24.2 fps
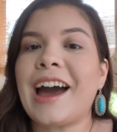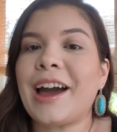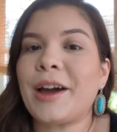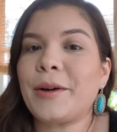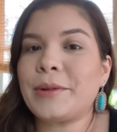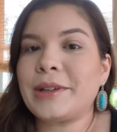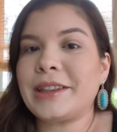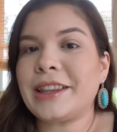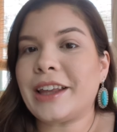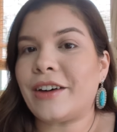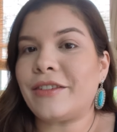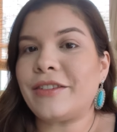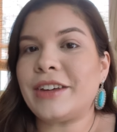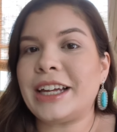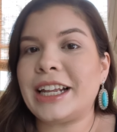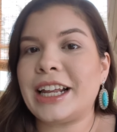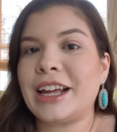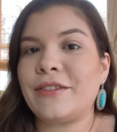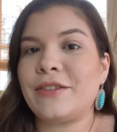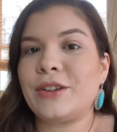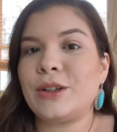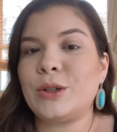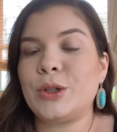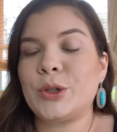I would love it
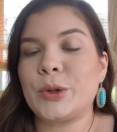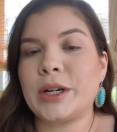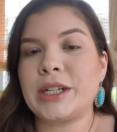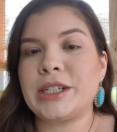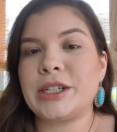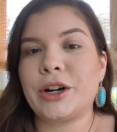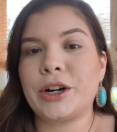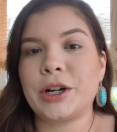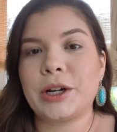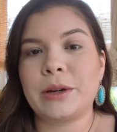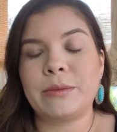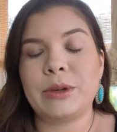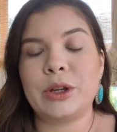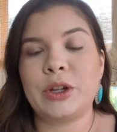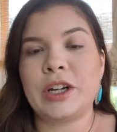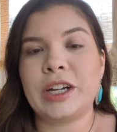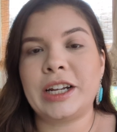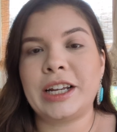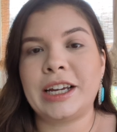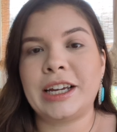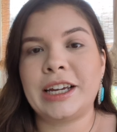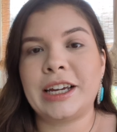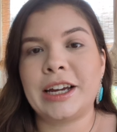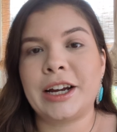if you joined our
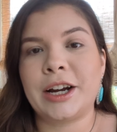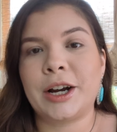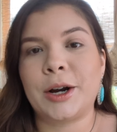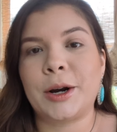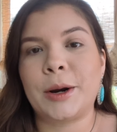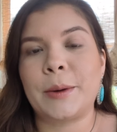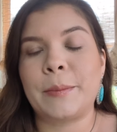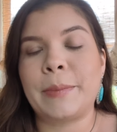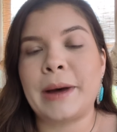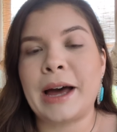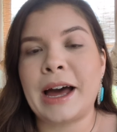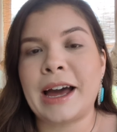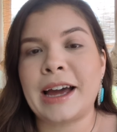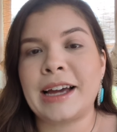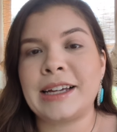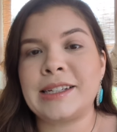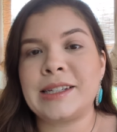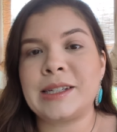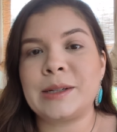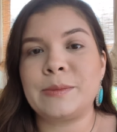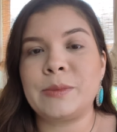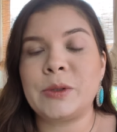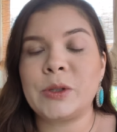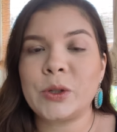community here by
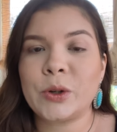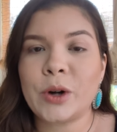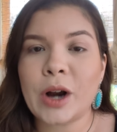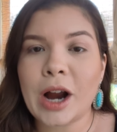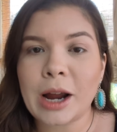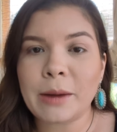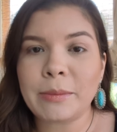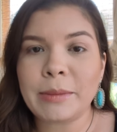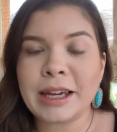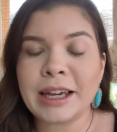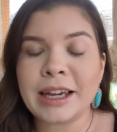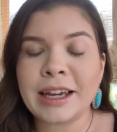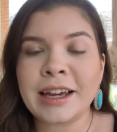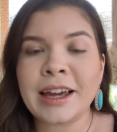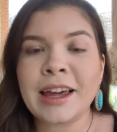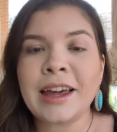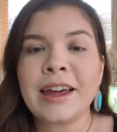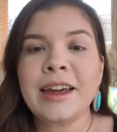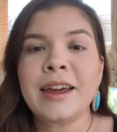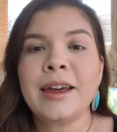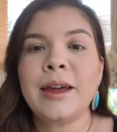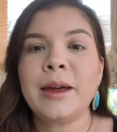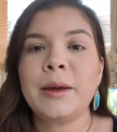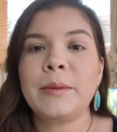subscribing.
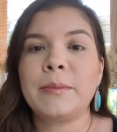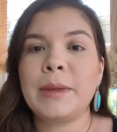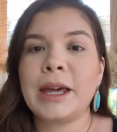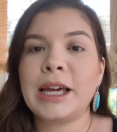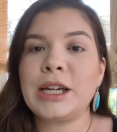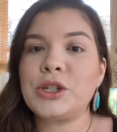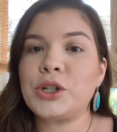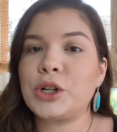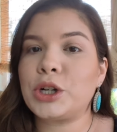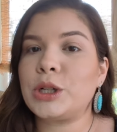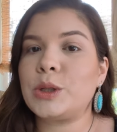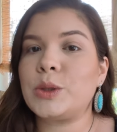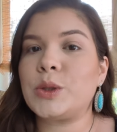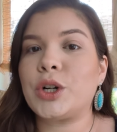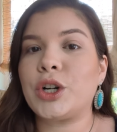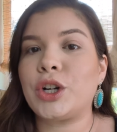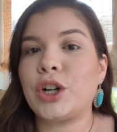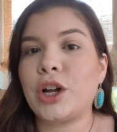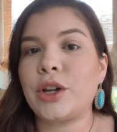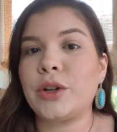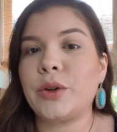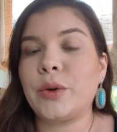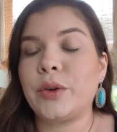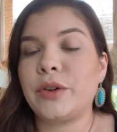Make sure you turn
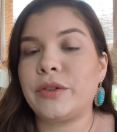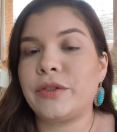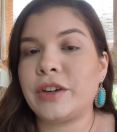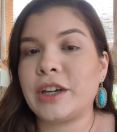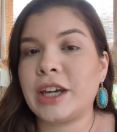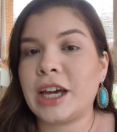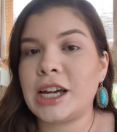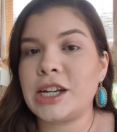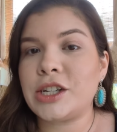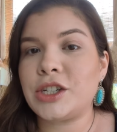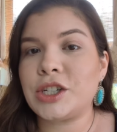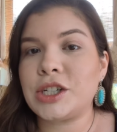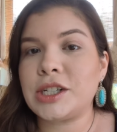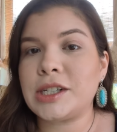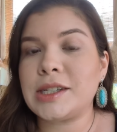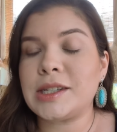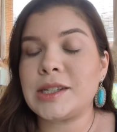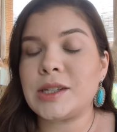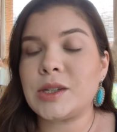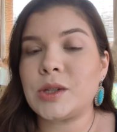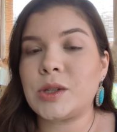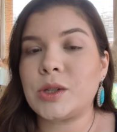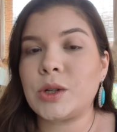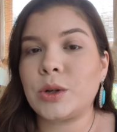on notifications
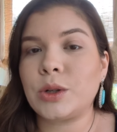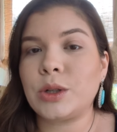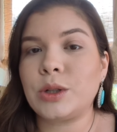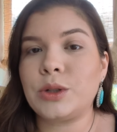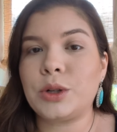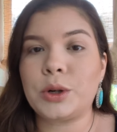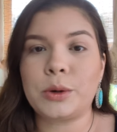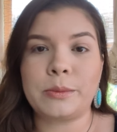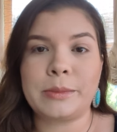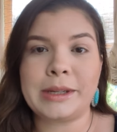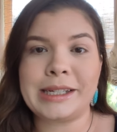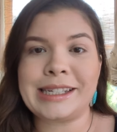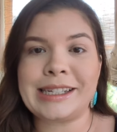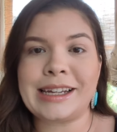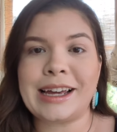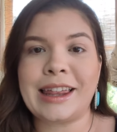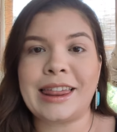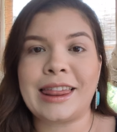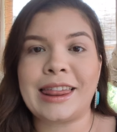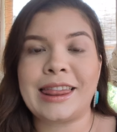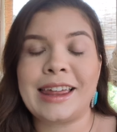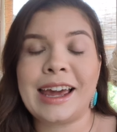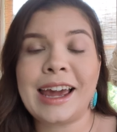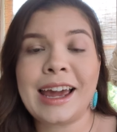so you don't miss a
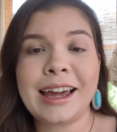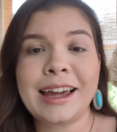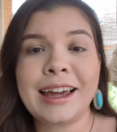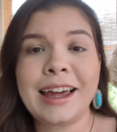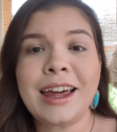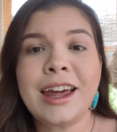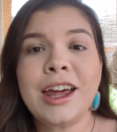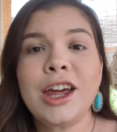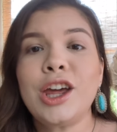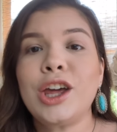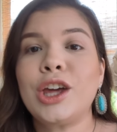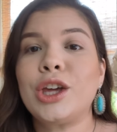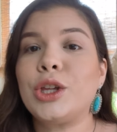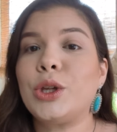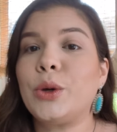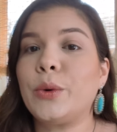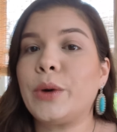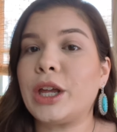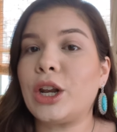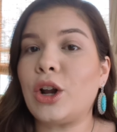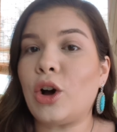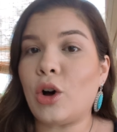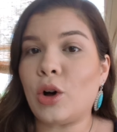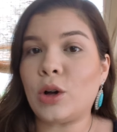thing. You
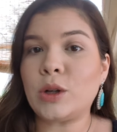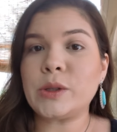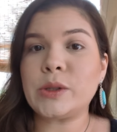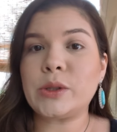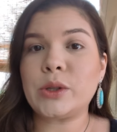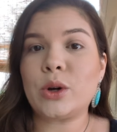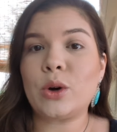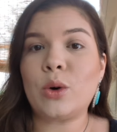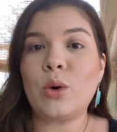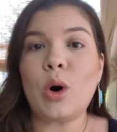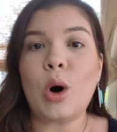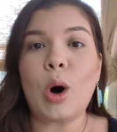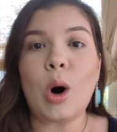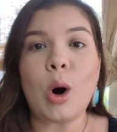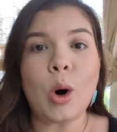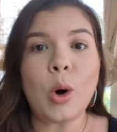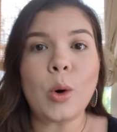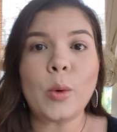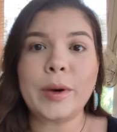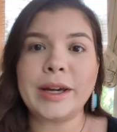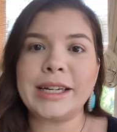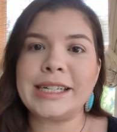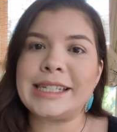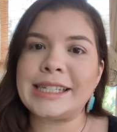can also
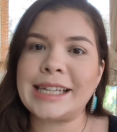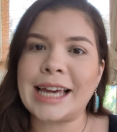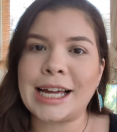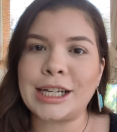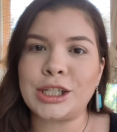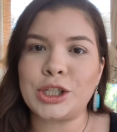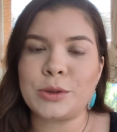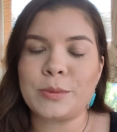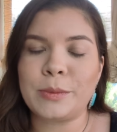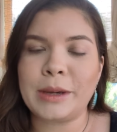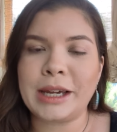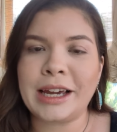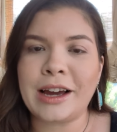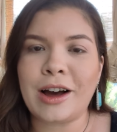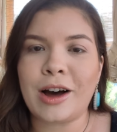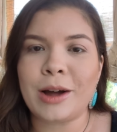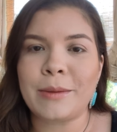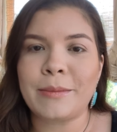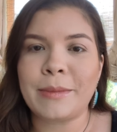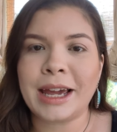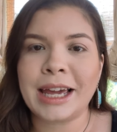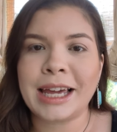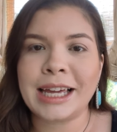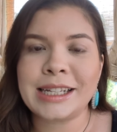always catch me
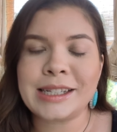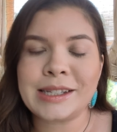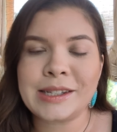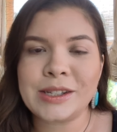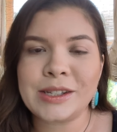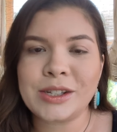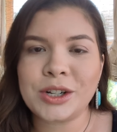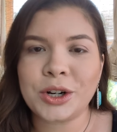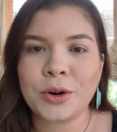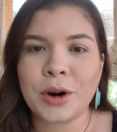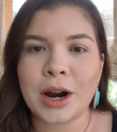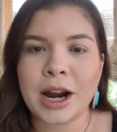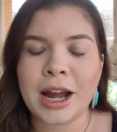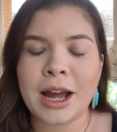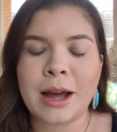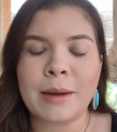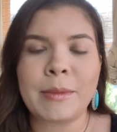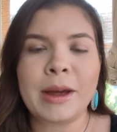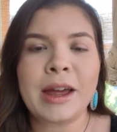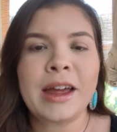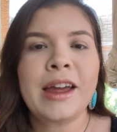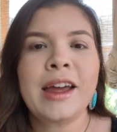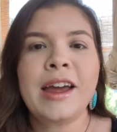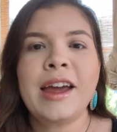on my
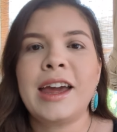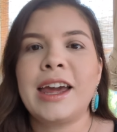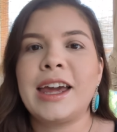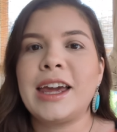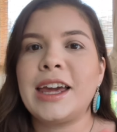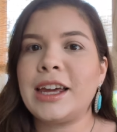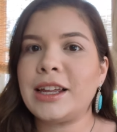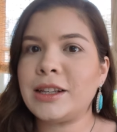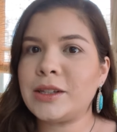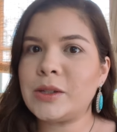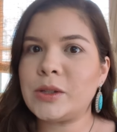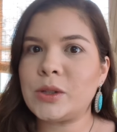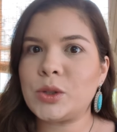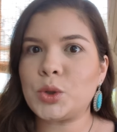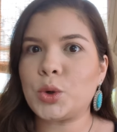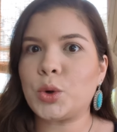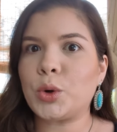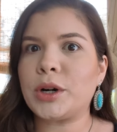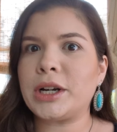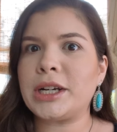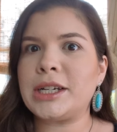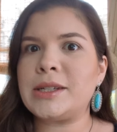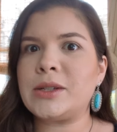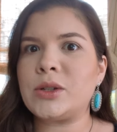Instagram in
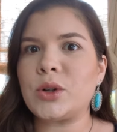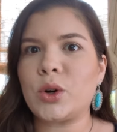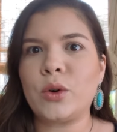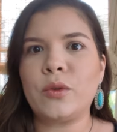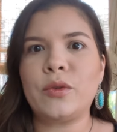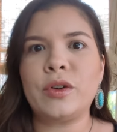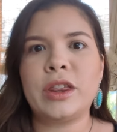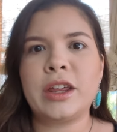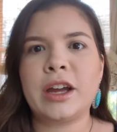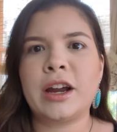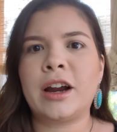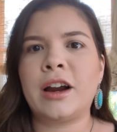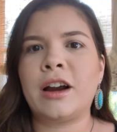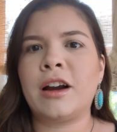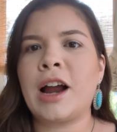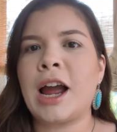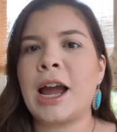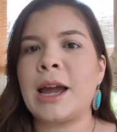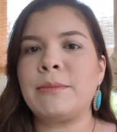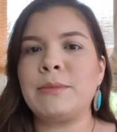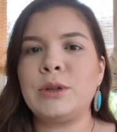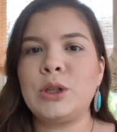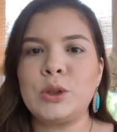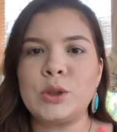stories over there.
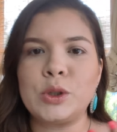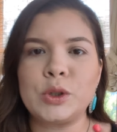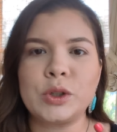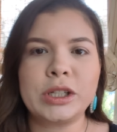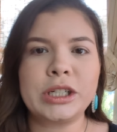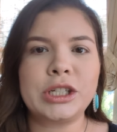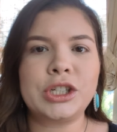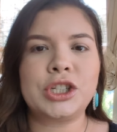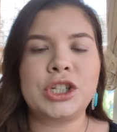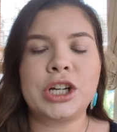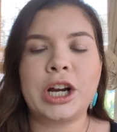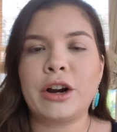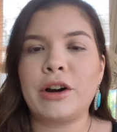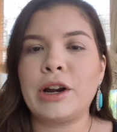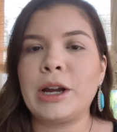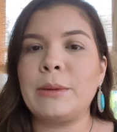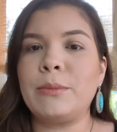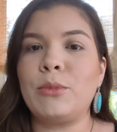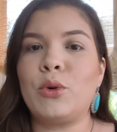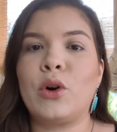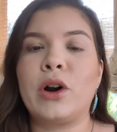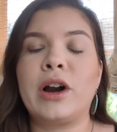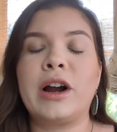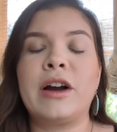I'm usually
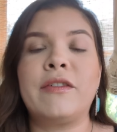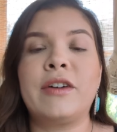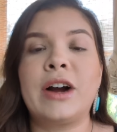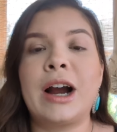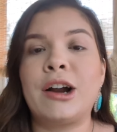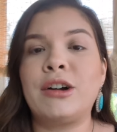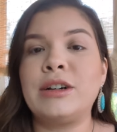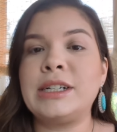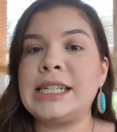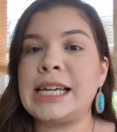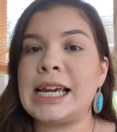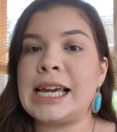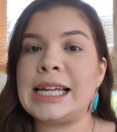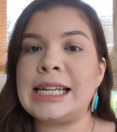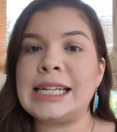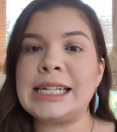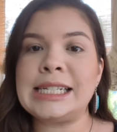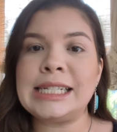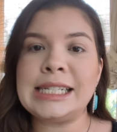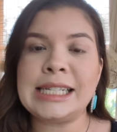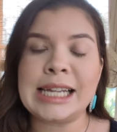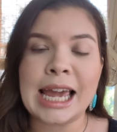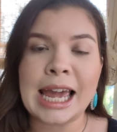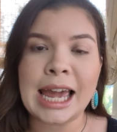sharing more of our
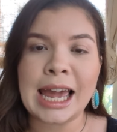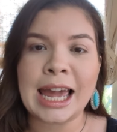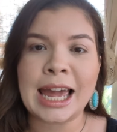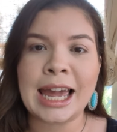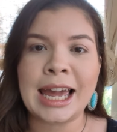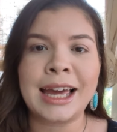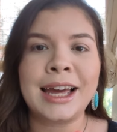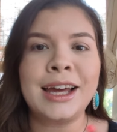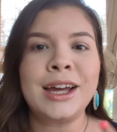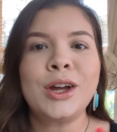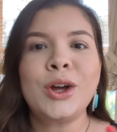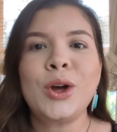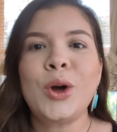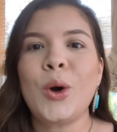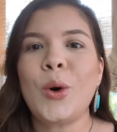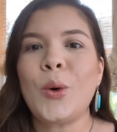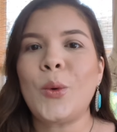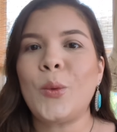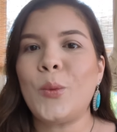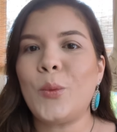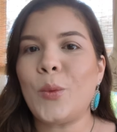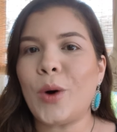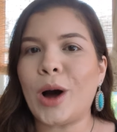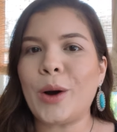day-to-day,
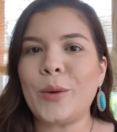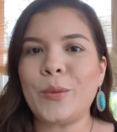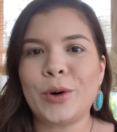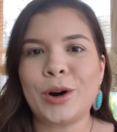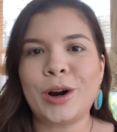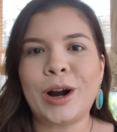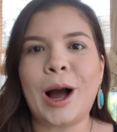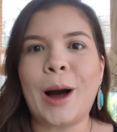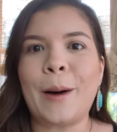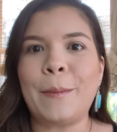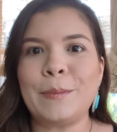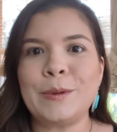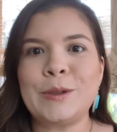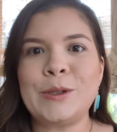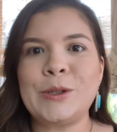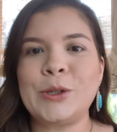what we're up